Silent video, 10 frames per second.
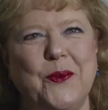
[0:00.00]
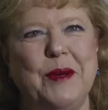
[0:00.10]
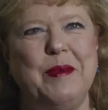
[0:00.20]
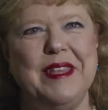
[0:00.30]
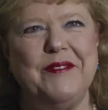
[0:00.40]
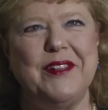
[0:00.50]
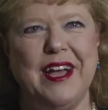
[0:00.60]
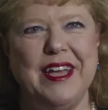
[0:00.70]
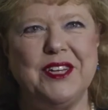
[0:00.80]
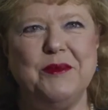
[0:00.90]
We believe
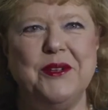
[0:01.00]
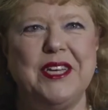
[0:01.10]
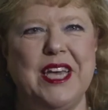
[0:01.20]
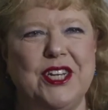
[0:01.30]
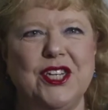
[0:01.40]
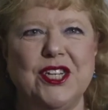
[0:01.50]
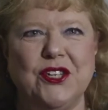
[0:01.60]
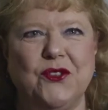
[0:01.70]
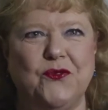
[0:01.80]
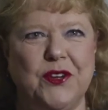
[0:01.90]
client communication
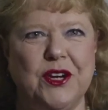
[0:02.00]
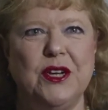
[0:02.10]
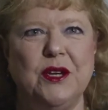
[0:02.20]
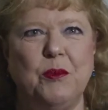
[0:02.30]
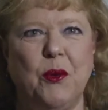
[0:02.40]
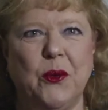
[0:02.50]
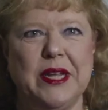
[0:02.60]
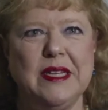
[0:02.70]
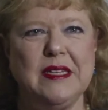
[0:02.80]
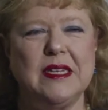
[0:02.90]
is very
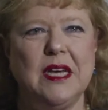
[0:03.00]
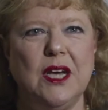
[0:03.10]
important.